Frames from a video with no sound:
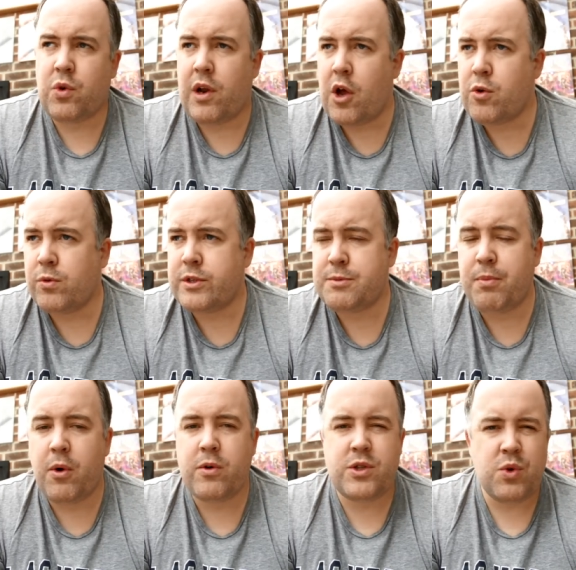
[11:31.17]
or local
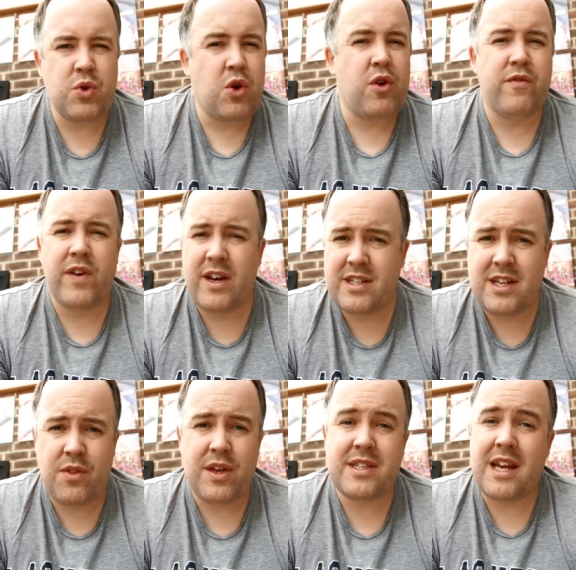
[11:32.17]
sports or
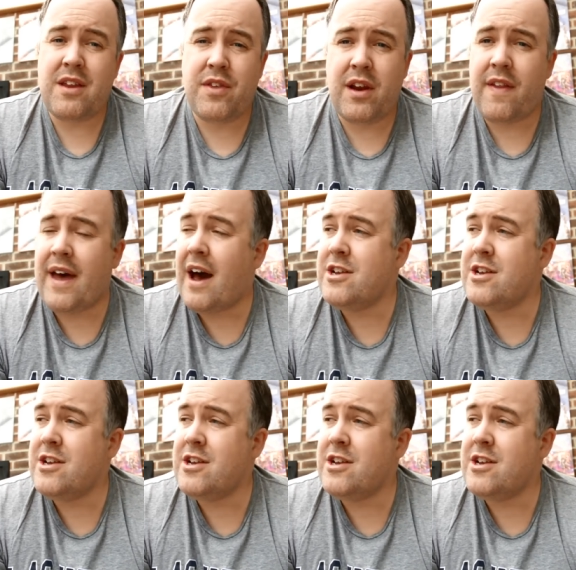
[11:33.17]
university things, anything like that,